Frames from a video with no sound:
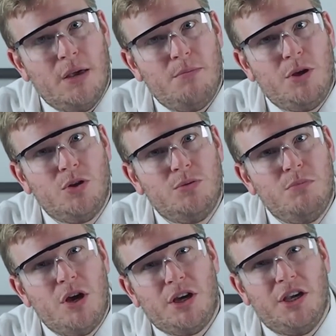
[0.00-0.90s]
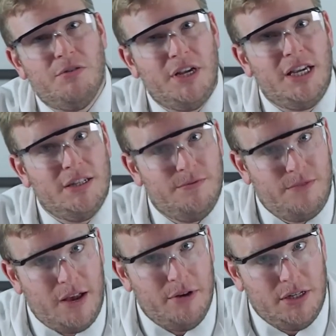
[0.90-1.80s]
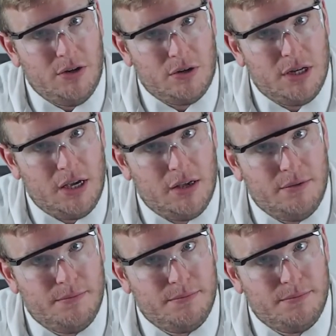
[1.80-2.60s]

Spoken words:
because mercury is very toxic.